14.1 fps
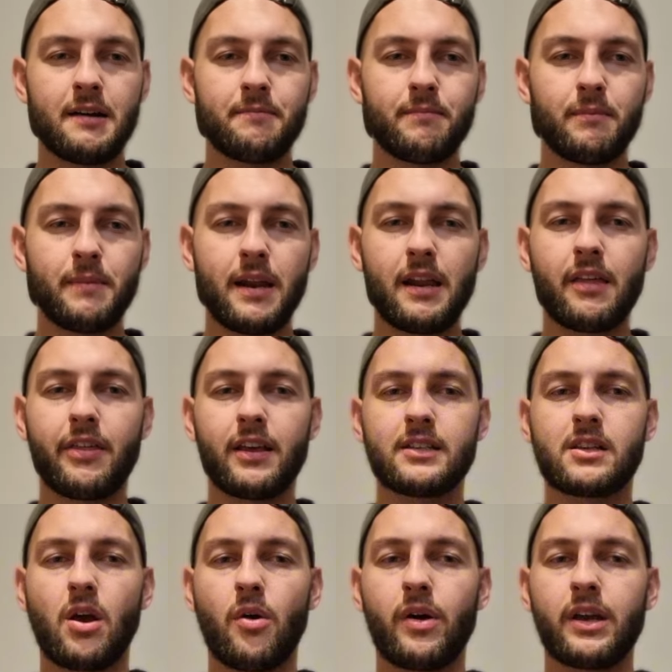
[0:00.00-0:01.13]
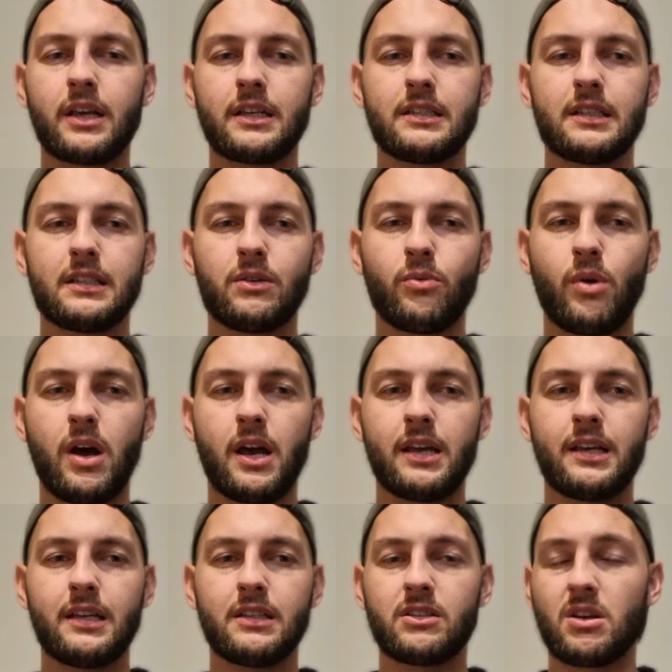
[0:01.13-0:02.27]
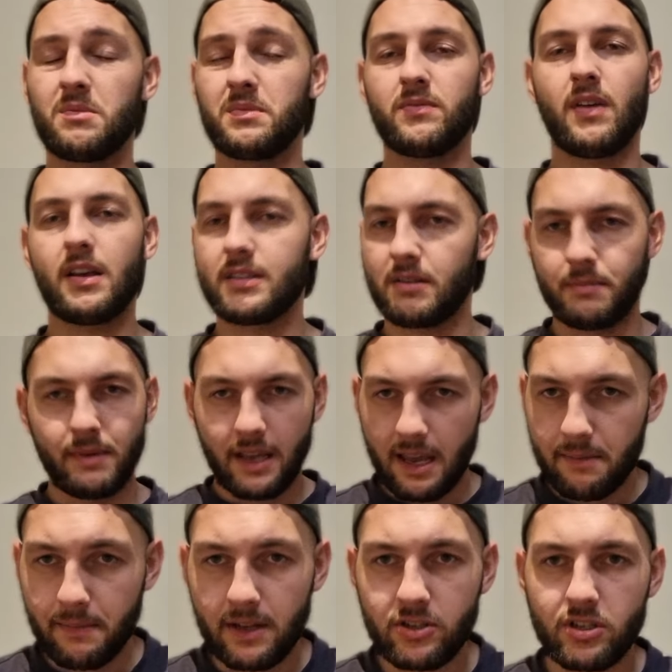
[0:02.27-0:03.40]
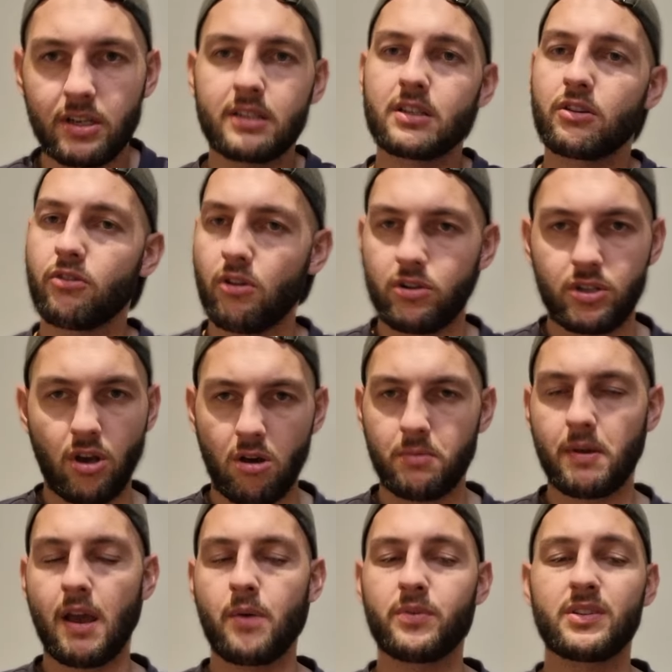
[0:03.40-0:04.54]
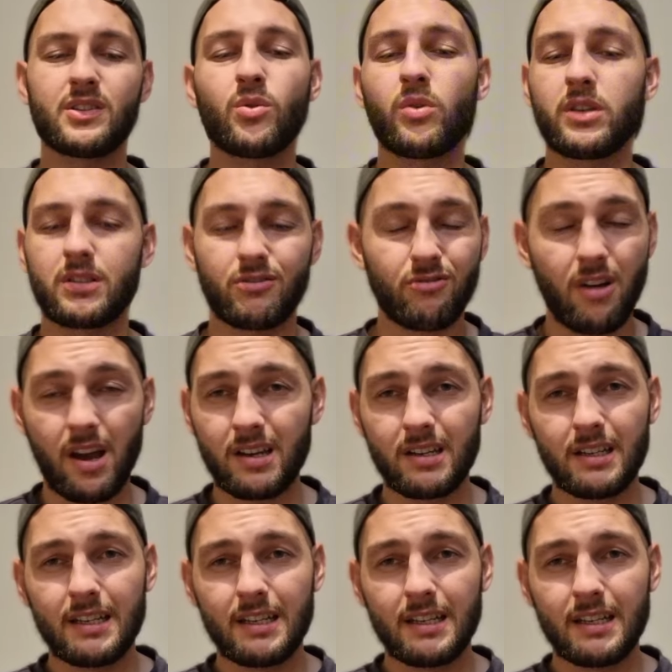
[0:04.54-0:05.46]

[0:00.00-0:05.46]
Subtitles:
Many of things going the way in terms of, as I keep mentioning, it's a Crows home game, which is always great